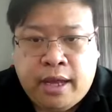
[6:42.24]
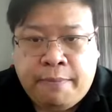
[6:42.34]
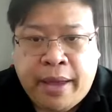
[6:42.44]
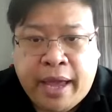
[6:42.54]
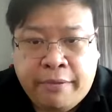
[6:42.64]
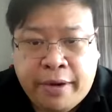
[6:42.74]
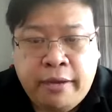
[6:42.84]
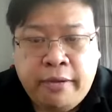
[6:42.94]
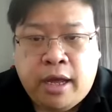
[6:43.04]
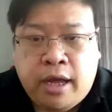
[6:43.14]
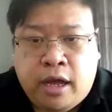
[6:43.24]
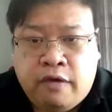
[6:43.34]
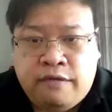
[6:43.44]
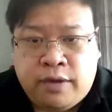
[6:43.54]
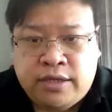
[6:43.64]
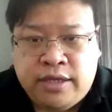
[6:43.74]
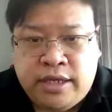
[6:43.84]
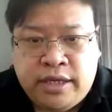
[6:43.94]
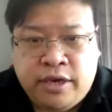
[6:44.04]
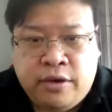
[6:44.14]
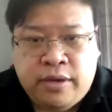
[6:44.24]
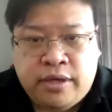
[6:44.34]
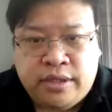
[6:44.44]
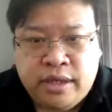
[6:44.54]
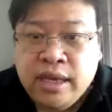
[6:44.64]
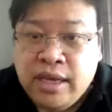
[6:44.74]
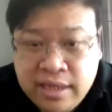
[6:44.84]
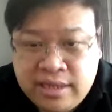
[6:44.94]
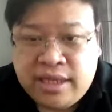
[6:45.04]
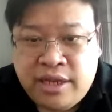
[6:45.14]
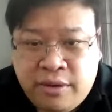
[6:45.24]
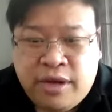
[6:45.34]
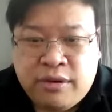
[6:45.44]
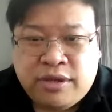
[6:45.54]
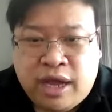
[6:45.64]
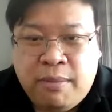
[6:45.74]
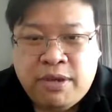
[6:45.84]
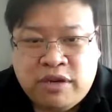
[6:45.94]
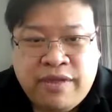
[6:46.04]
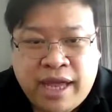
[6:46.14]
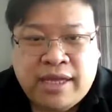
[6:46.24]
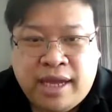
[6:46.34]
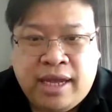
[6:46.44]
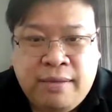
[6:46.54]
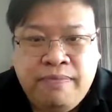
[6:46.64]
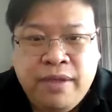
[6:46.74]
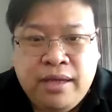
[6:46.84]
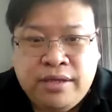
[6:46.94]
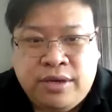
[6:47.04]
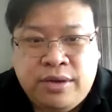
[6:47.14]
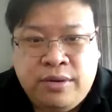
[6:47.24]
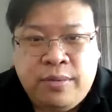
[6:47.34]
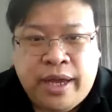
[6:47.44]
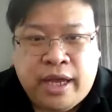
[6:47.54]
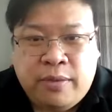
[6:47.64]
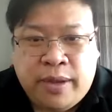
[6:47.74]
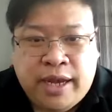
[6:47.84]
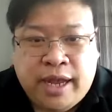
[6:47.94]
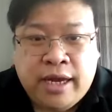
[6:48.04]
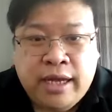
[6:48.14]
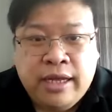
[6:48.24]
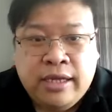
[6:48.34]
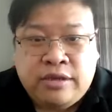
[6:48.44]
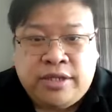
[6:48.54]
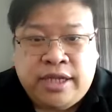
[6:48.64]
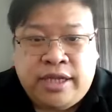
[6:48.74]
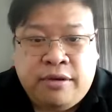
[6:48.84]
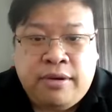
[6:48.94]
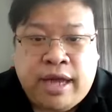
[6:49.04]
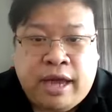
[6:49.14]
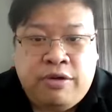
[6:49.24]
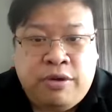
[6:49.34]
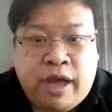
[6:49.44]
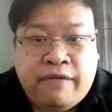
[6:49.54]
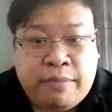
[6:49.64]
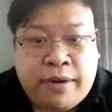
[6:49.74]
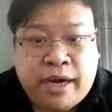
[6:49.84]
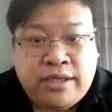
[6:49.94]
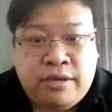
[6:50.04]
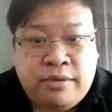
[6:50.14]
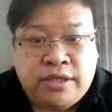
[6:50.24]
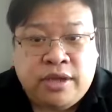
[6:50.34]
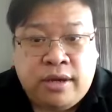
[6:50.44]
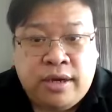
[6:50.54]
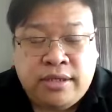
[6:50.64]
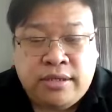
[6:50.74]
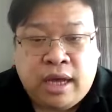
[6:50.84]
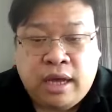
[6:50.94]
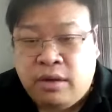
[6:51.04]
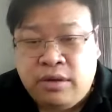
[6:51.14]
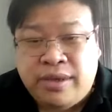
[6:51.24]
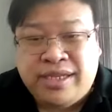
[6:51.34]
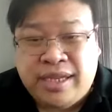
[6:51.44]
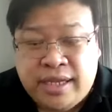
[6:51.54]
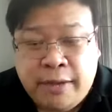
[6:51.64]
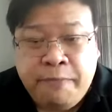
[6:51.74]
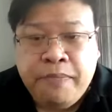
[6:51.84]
pairing of what CTO is. CTO equals to how much of data. So we are doing that. So CTO now you have a price in US dollars or USDT,